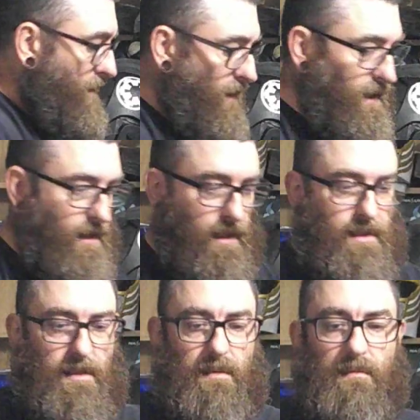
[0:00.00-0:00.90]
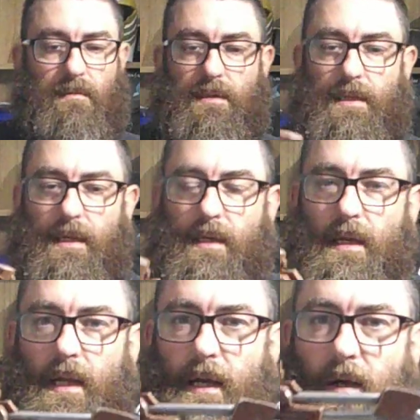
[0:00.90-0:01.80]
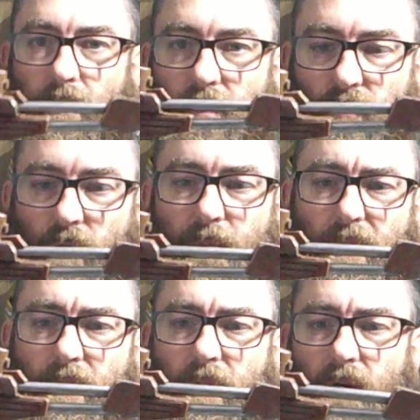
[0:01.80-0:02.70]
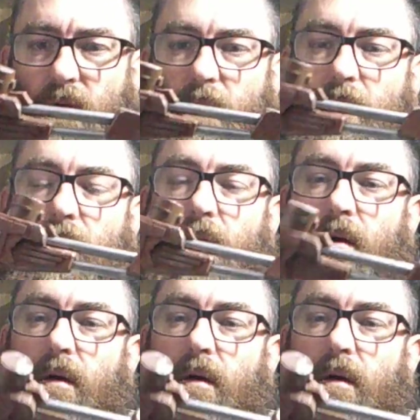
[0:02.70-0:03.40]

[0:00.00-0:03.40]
made this, the Klingon disruptor, a long time ago.